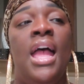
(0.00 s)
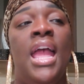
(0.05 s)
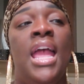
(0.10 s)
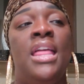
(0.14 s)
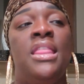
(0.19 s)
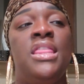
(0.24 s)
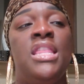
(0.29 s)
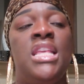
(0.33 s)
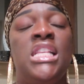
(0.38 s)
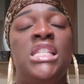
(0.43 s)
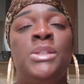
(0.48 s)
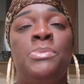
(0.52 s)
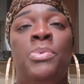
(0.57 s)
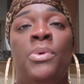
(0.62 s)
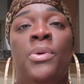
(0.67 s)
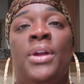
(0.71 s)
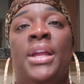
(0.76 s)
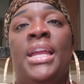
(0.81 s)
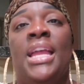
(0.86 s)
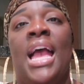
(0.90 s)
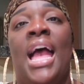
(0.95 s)
at this
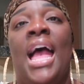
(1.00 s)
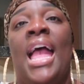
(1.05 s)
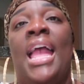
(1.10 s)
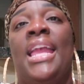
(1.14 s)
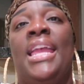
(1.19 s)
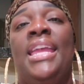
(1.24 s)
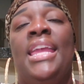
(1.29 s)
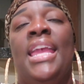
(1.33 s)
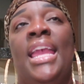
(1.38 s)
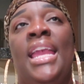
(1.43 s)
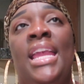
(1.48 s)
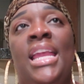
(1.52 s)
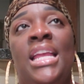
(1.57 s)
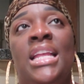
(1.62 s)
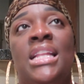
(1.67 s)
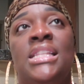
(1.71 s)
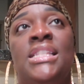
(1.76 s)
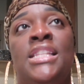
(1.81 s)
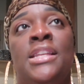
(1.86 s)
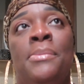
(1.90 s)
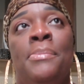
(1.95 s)
point, I had
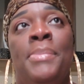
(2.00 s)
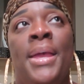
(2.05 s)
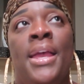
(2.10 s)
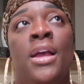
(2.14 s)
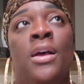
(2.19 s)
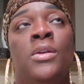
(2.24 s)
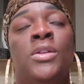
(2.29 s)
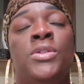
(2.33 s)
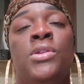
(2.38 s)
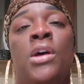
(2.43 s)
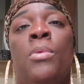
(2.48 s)
gained 10 pounds.